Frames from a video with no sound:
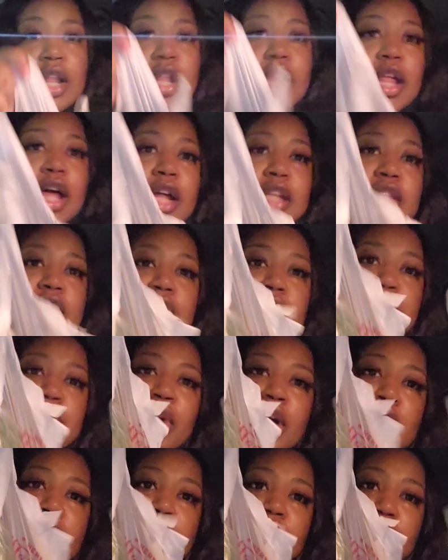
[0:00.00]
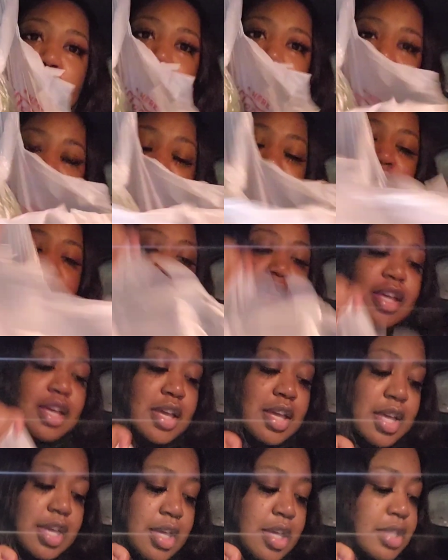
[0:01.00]
Lots of broccoli
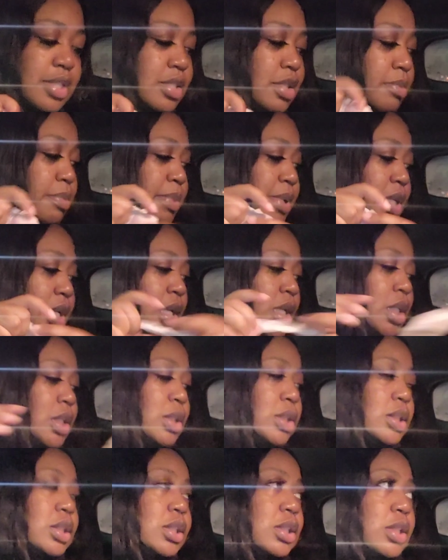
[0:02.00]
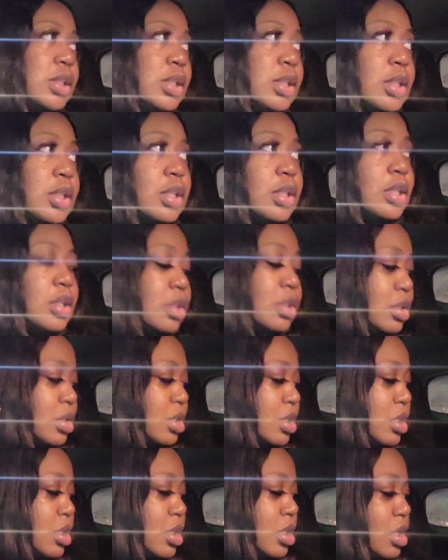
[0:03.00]
and some
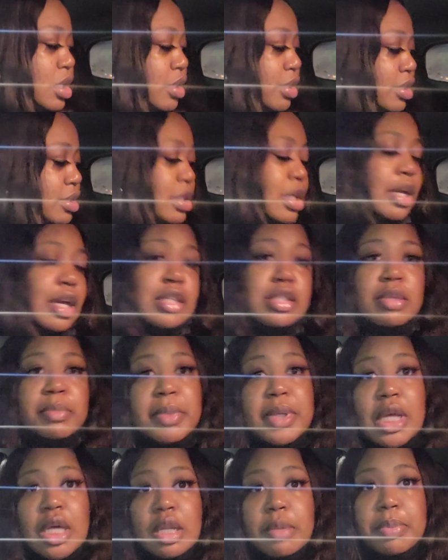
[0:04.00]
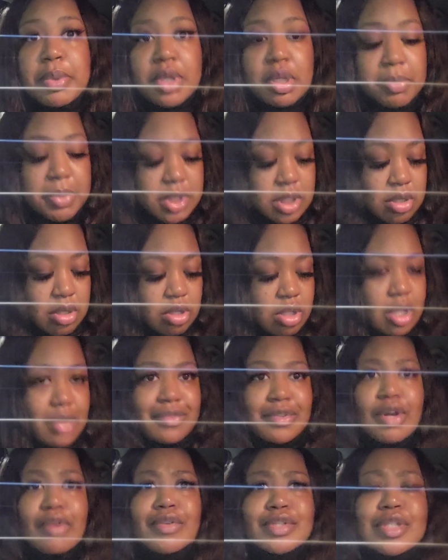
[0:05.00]
bananas. Cause I got some banana pudding material
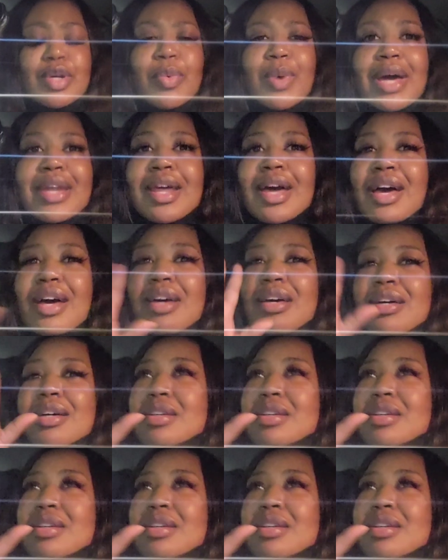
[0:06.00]
left over, so why not?